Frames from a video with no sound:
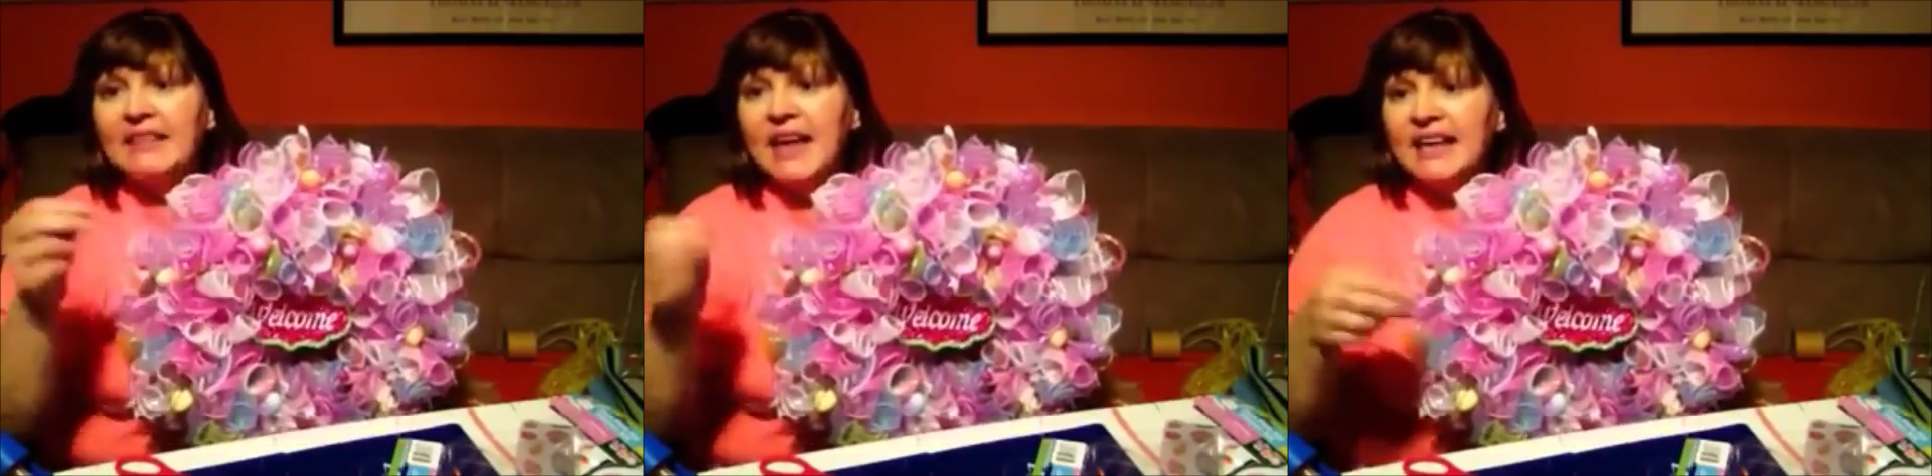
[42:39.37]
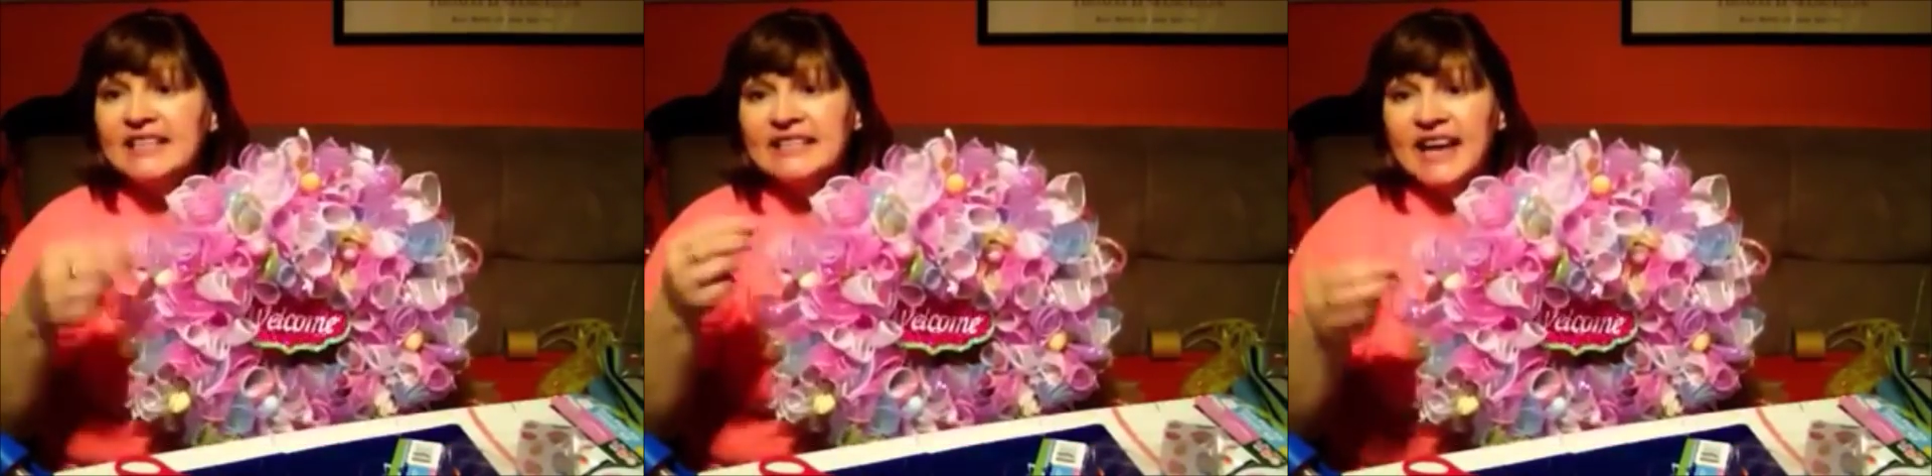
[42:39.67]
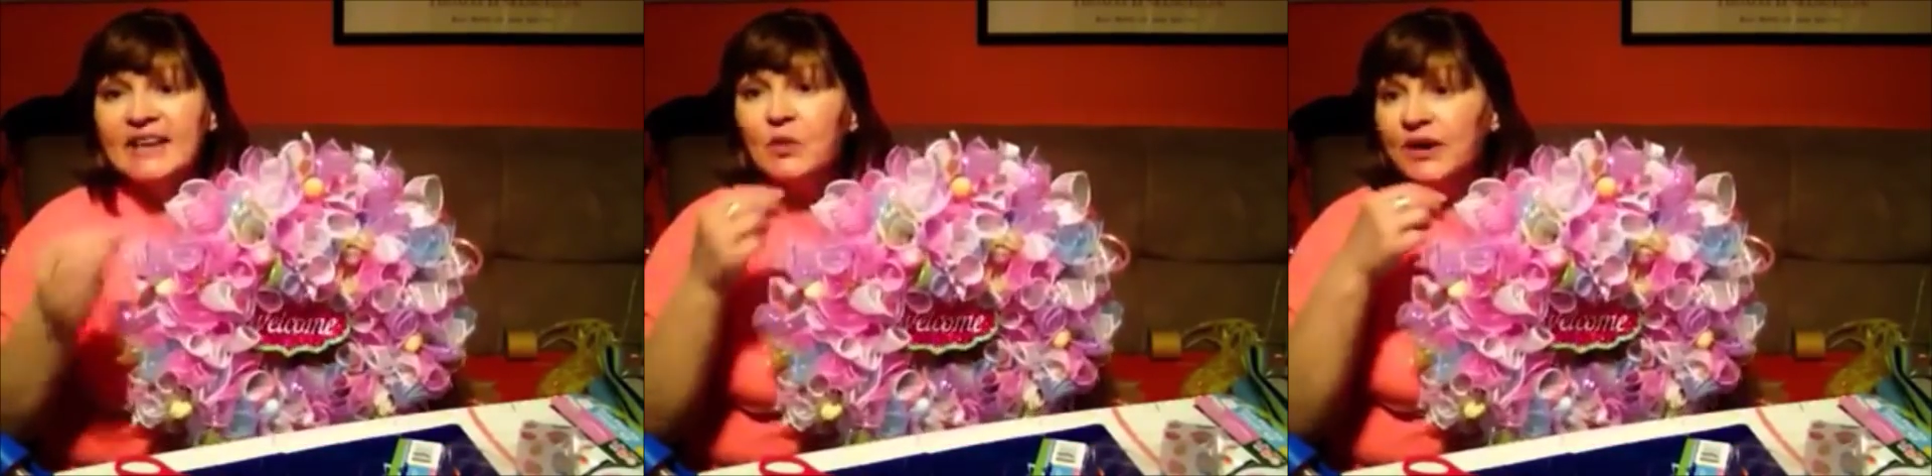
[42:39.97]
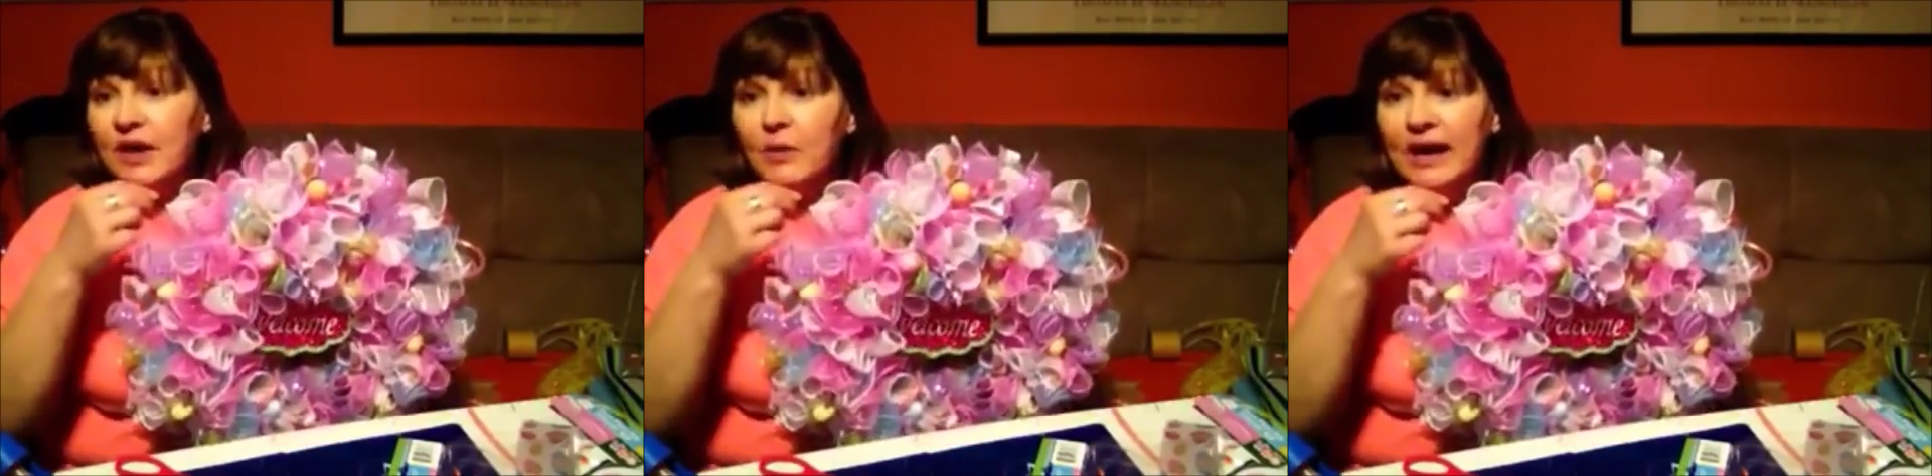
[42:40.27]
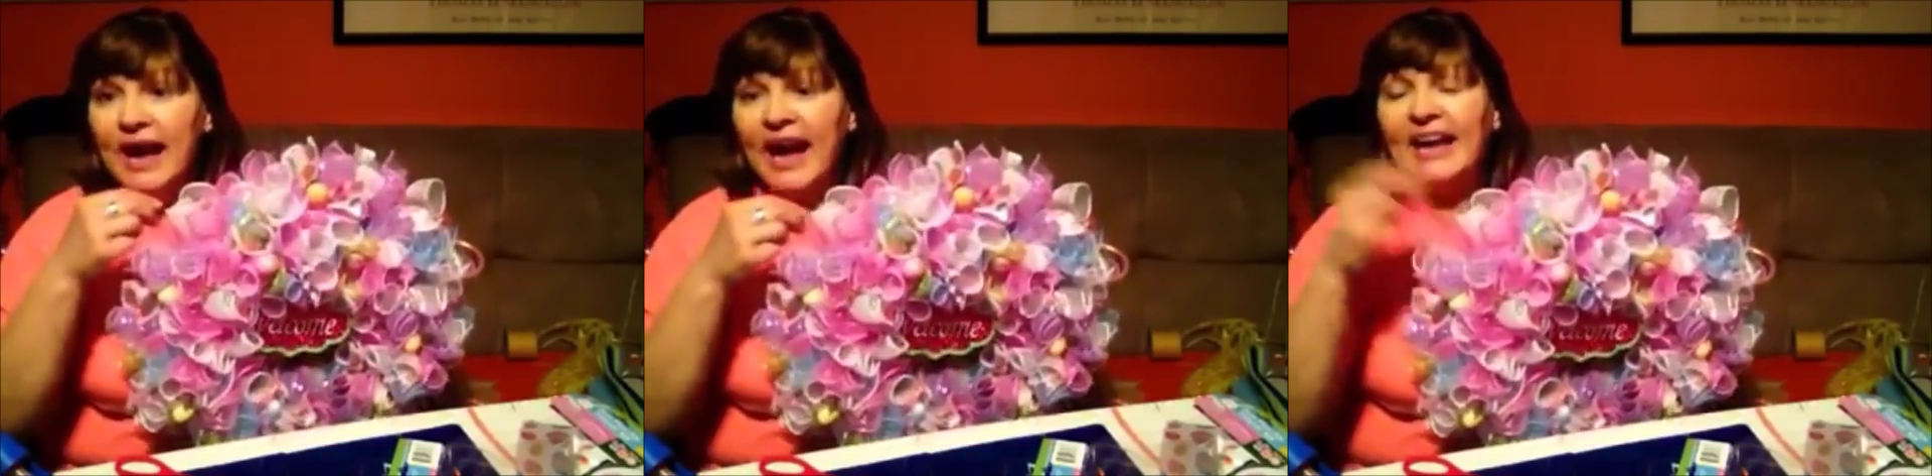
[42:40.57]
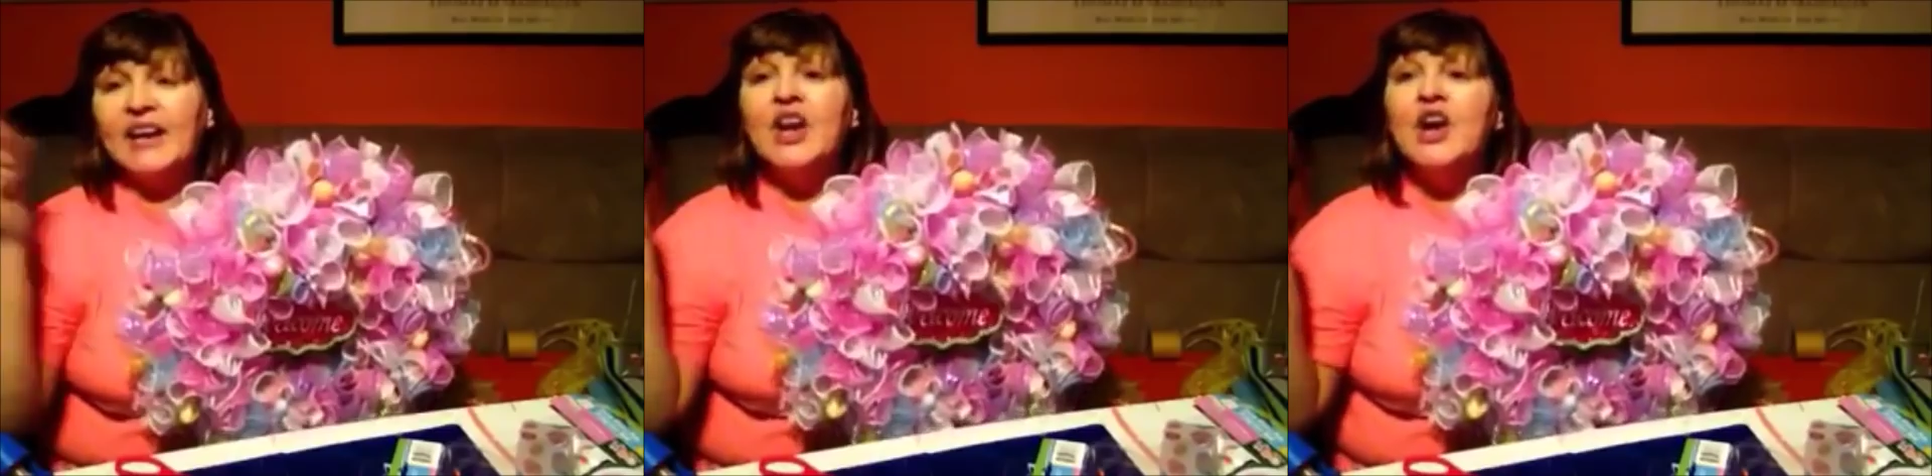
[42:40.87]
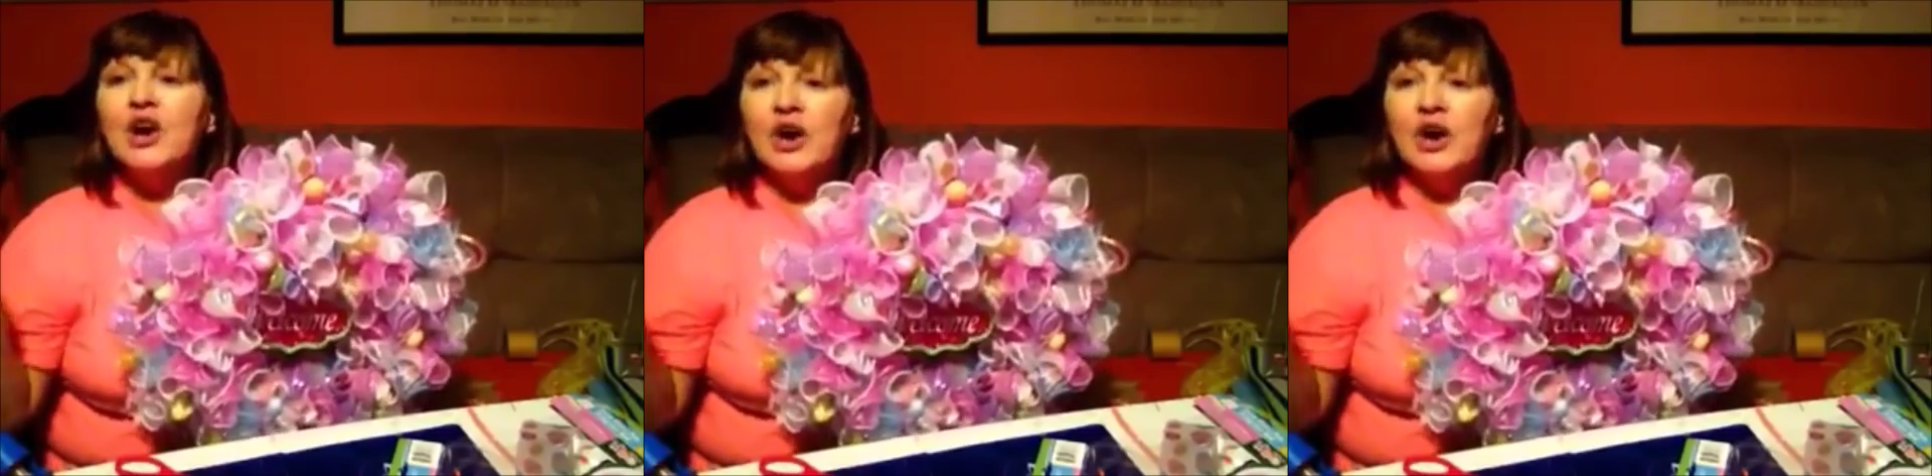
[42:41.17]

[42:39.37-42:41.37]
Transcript: and they can decide where they want to hang it